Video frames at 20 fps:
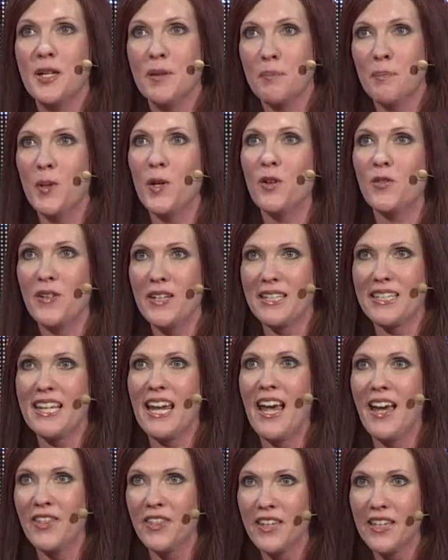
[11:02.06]
imperfect
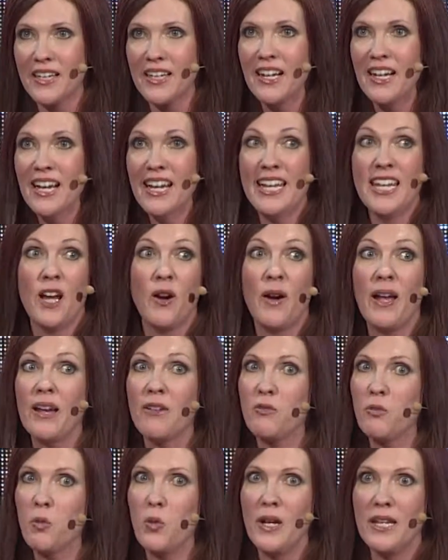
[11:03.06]
Catholic, and now I
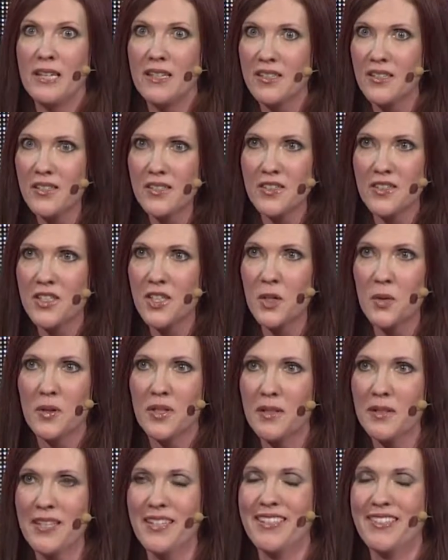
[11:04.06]
have witnesses to
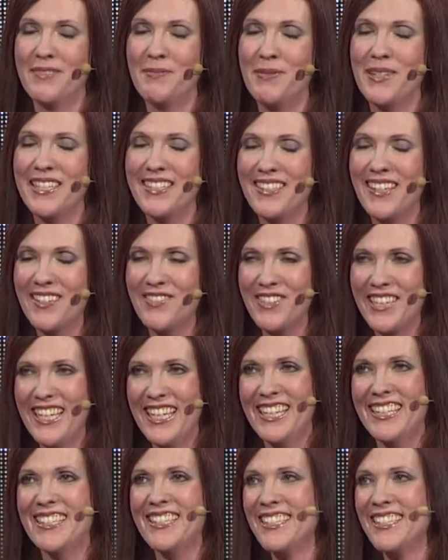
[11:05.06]
it. oh,